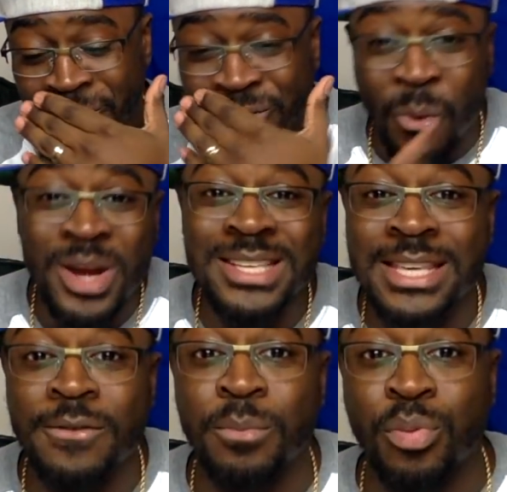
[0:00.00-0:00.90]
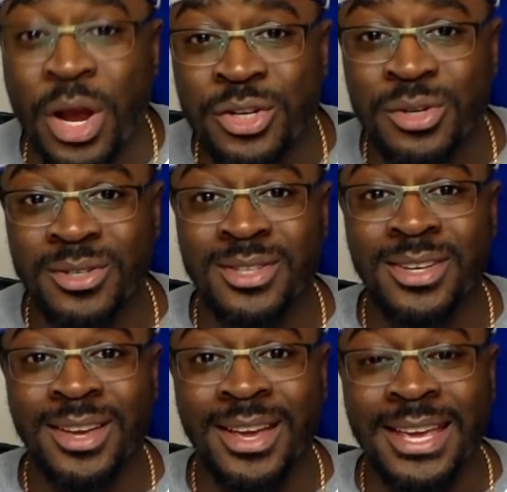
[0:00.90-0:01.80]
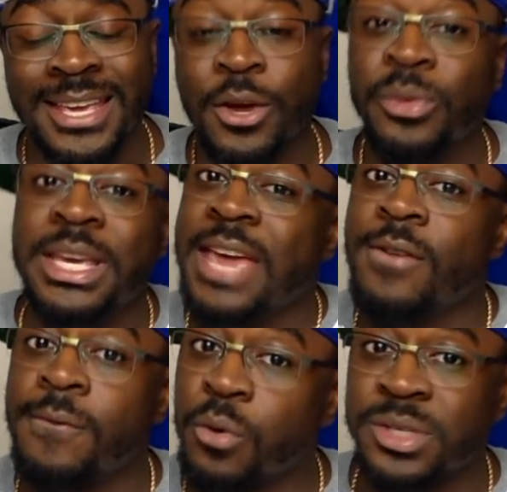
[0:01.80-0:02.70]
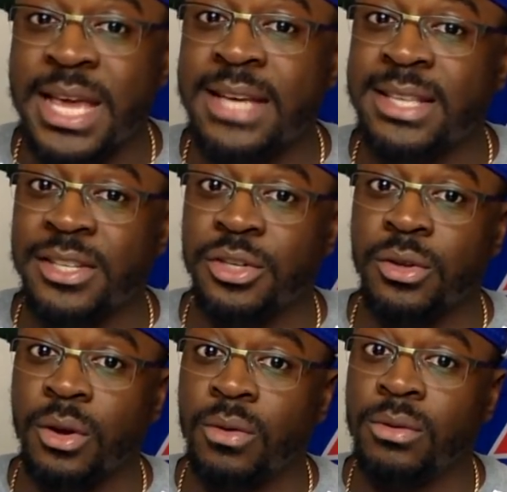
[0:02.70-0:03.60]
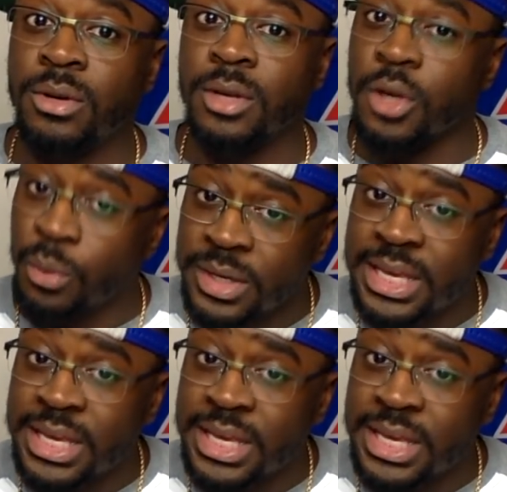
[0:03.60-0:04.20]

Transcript: 27 pressures. He only gave up 4 sacks last year, though. He only